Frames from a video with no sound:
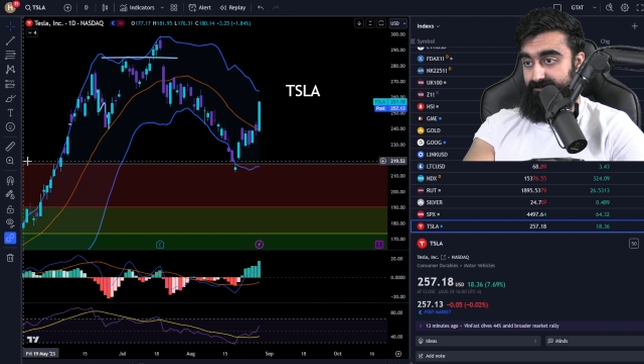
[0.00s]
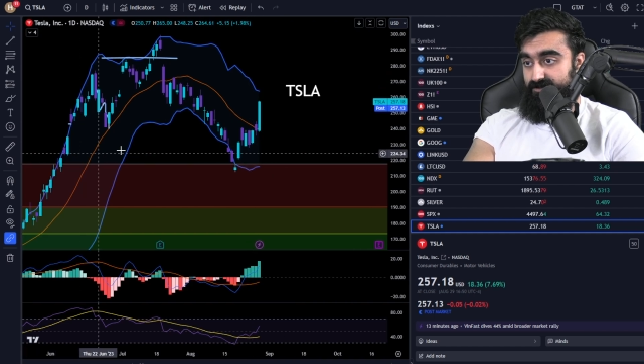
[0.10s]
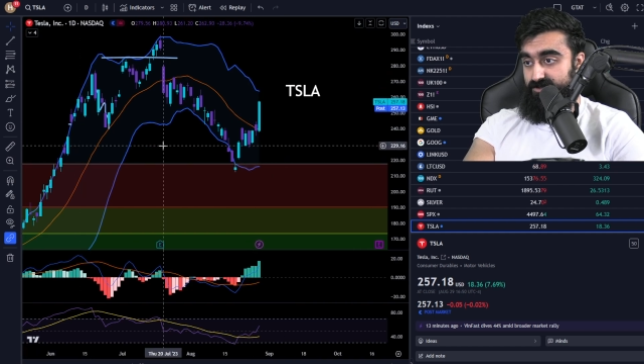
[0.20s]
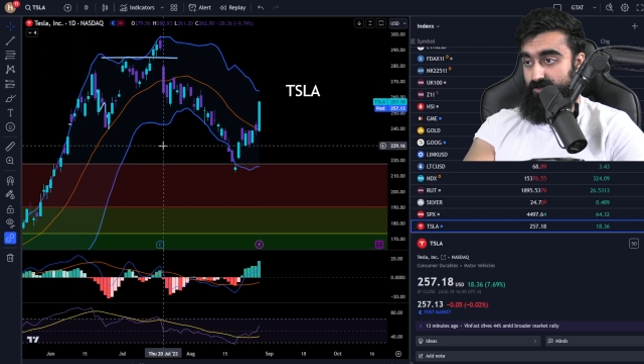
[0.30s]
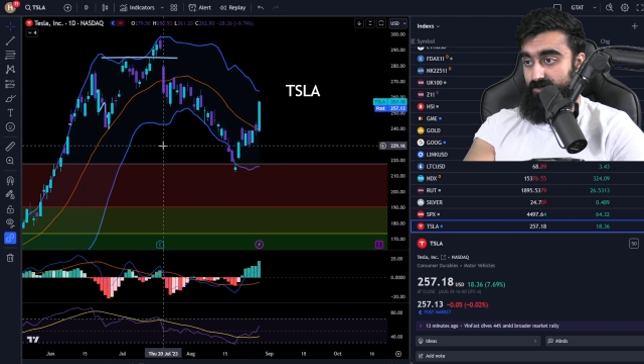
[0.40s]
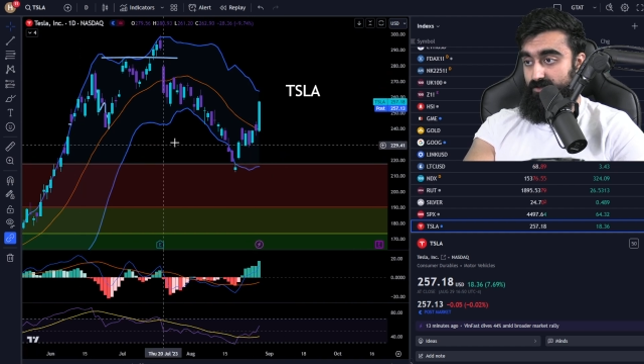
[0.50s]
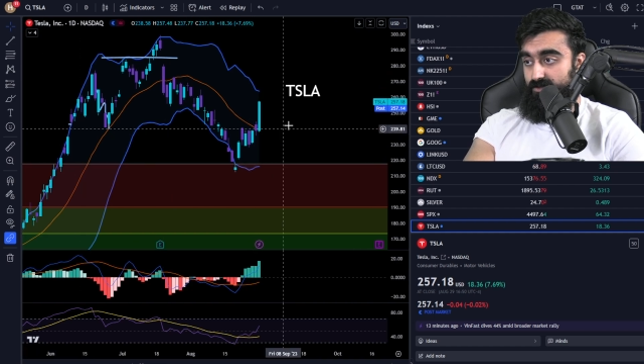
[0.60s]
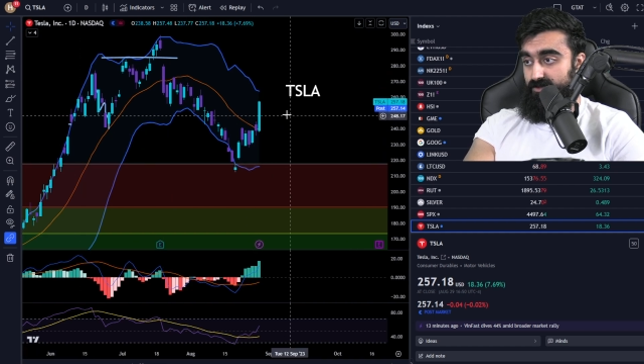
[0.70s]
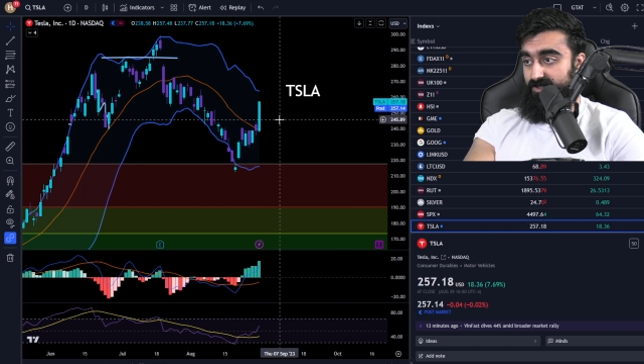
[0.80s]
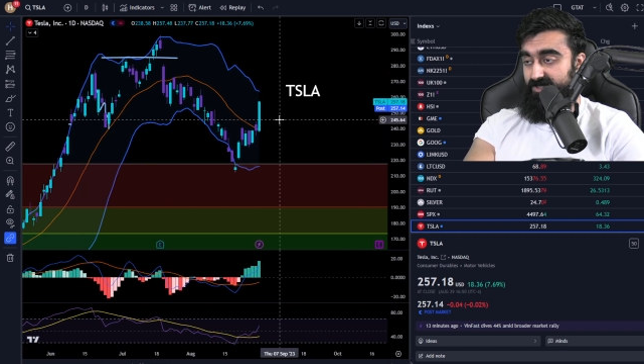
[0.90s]
So
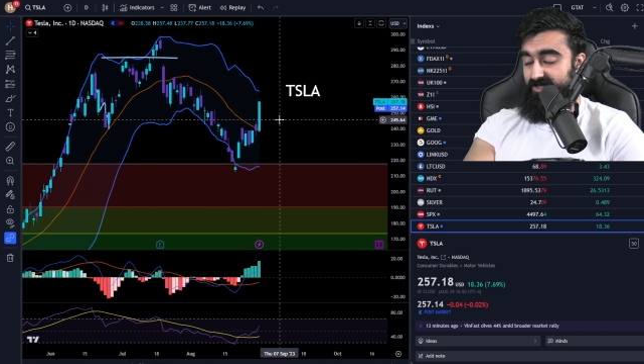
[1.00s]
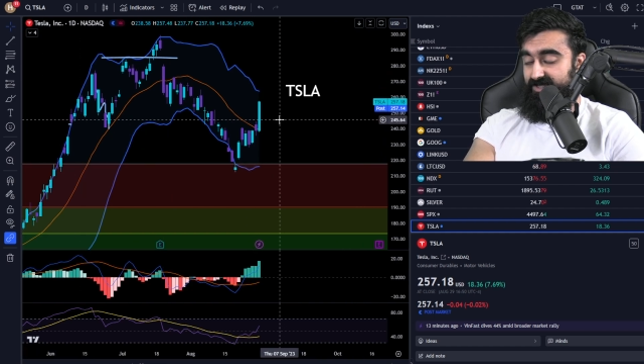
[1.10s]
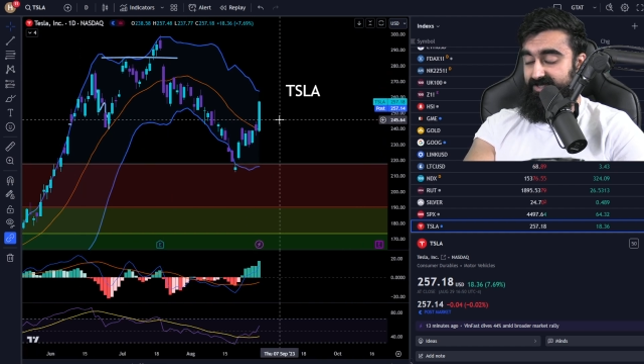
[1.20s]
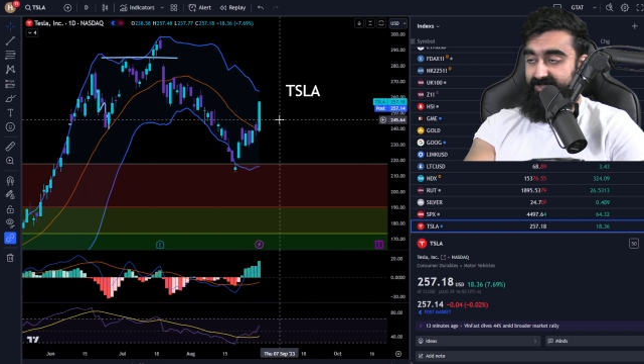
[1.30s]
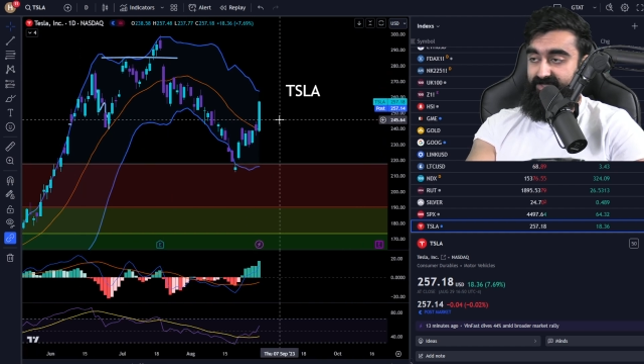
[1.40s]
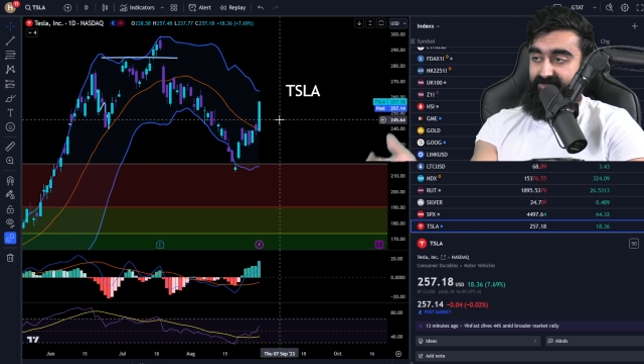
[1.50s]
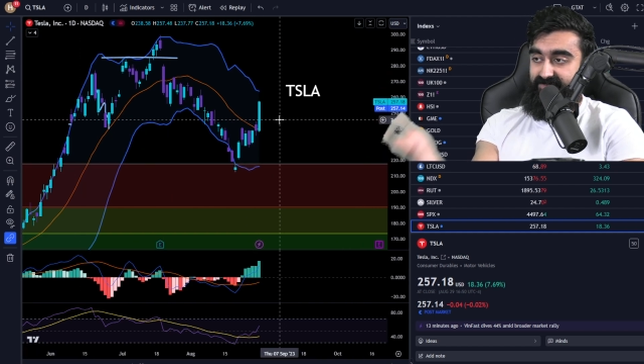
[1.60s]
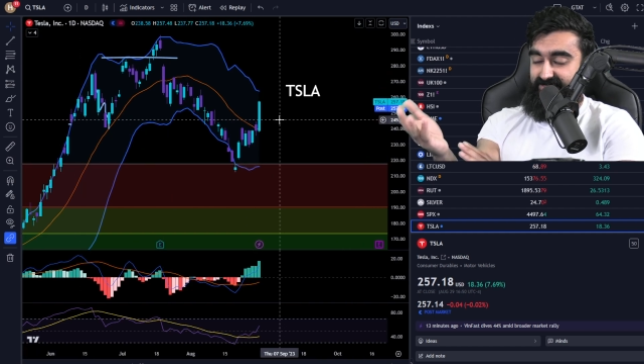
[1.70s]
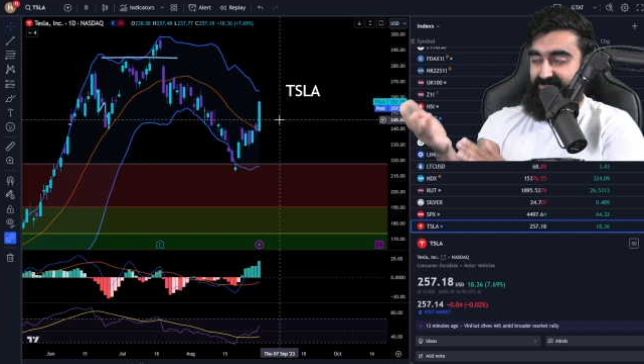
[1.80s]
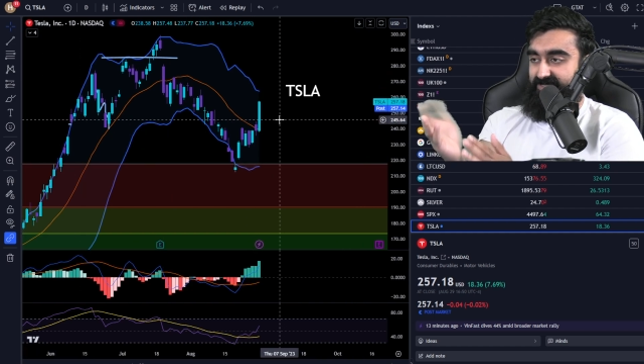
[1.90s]

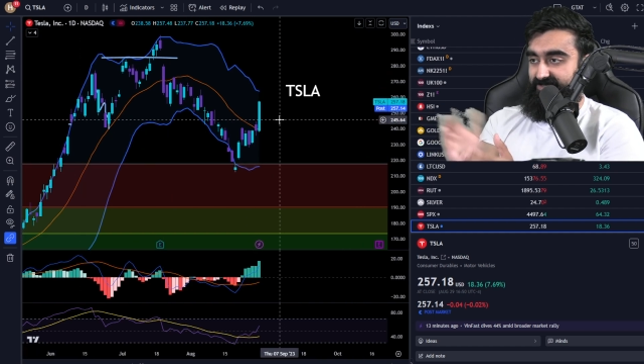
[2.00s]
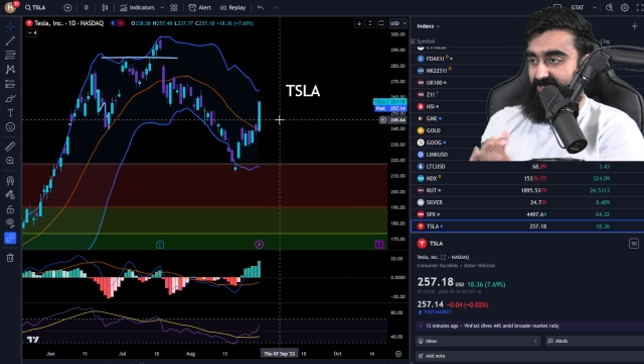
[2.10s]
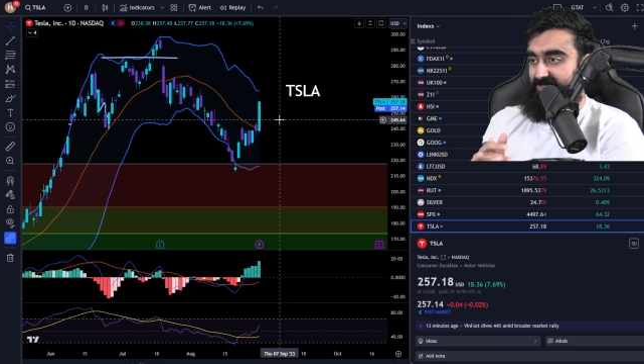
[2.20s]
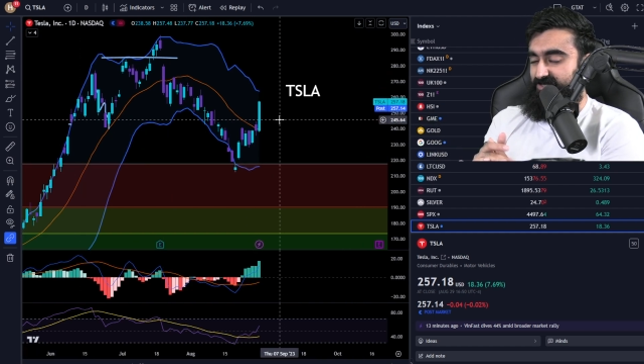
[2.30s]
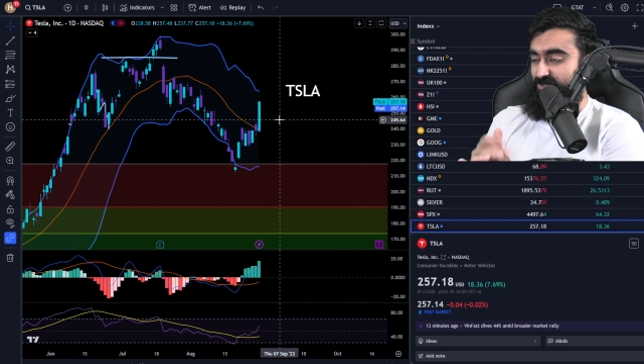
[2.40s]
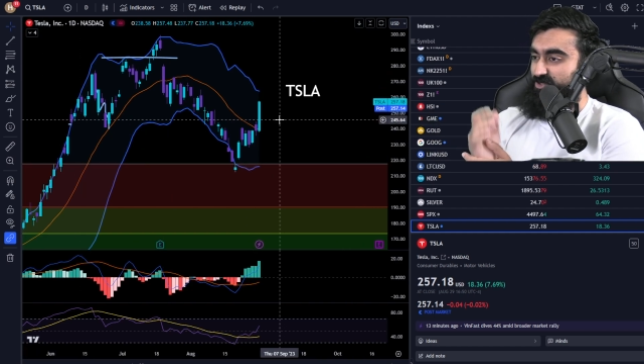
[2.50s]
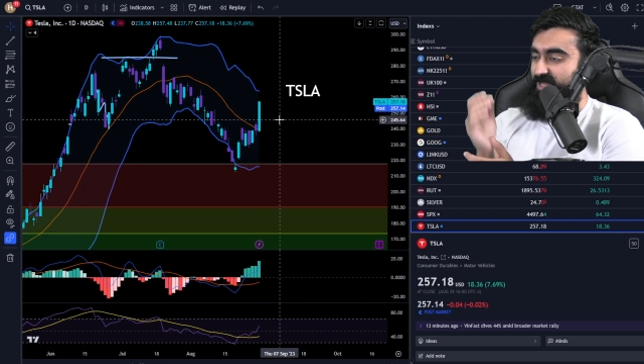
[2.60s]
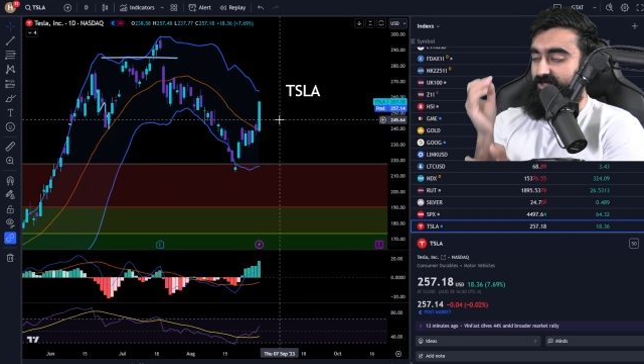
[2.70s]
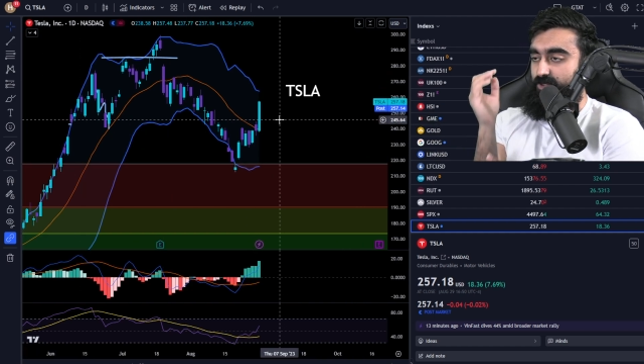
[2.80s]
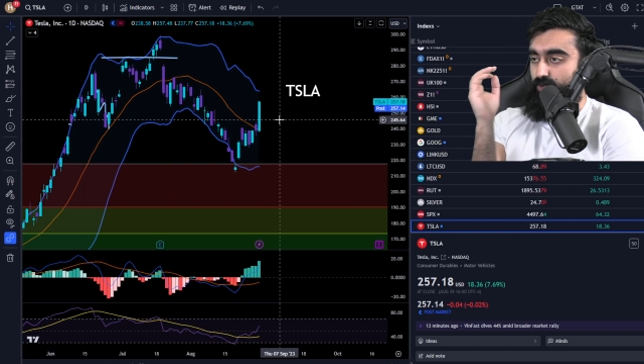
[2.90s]
that's not the case. It just had
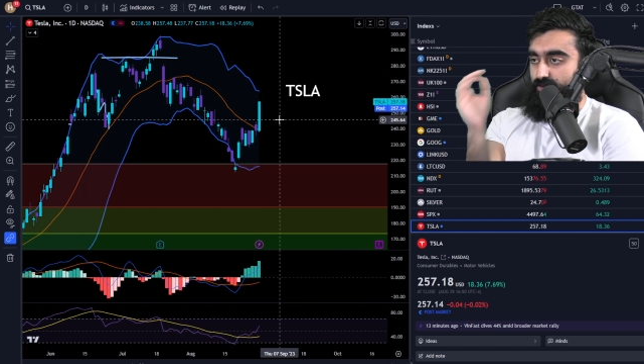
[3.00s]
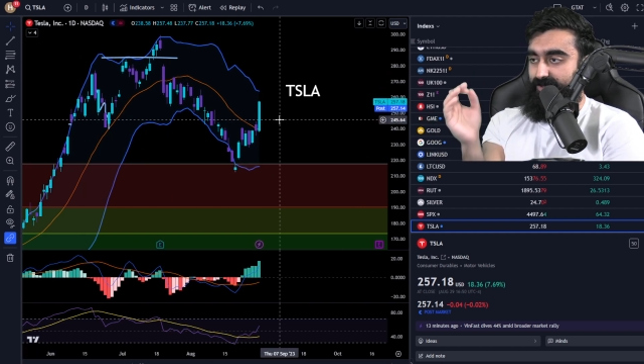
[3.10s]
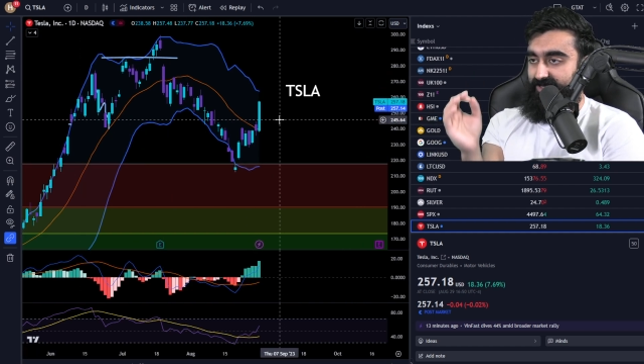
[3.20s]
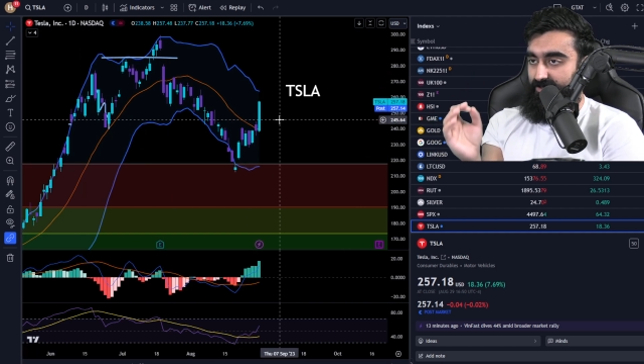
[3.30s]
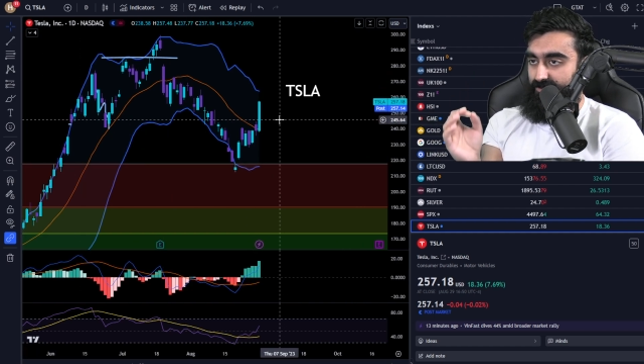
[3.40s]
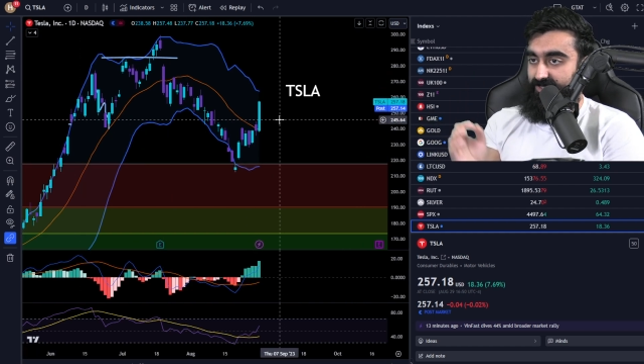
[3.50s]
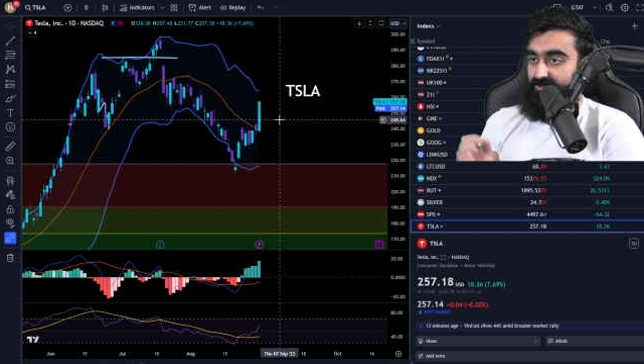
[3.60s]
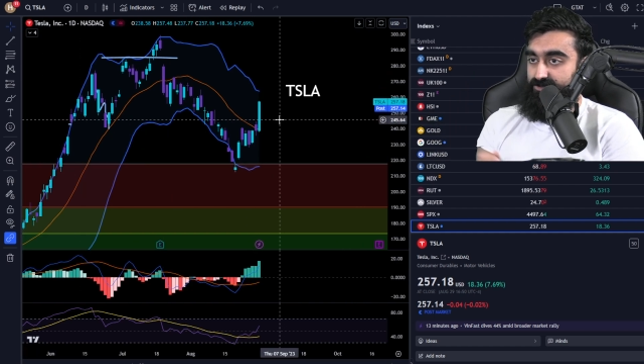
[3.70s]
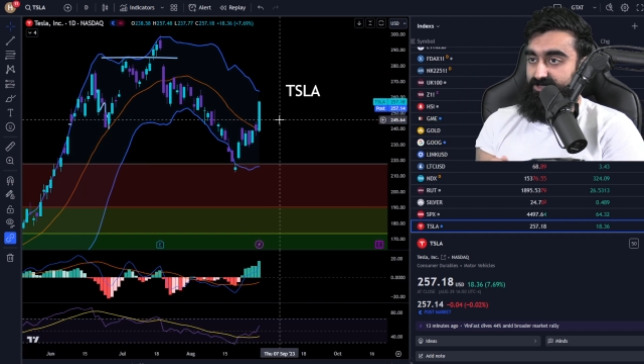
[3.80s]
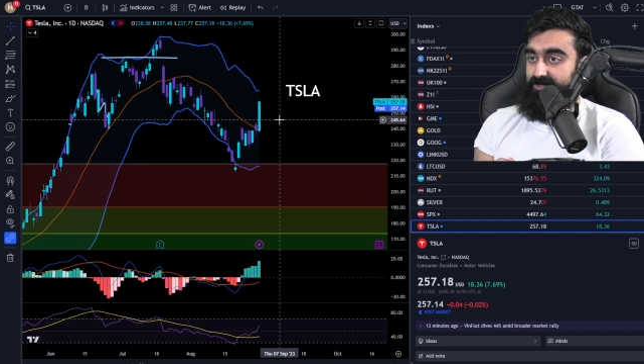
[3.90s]
a huge breakout candle
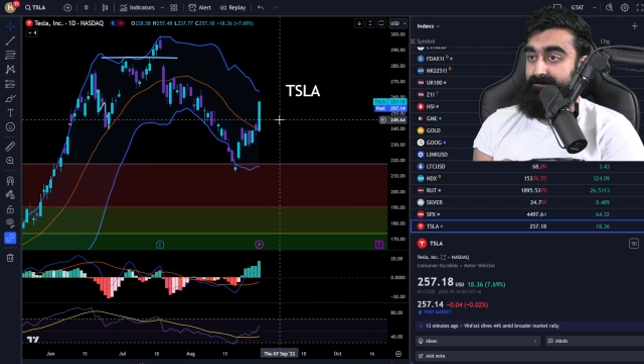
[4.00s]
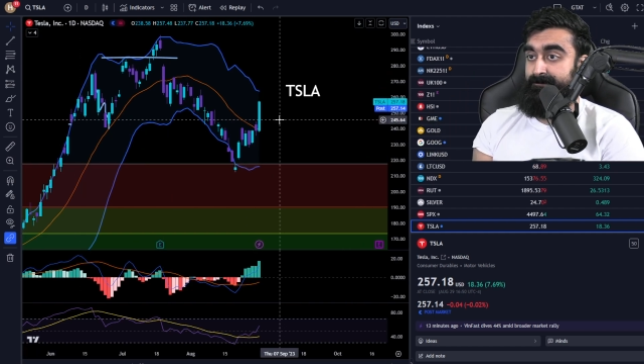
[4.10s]
today.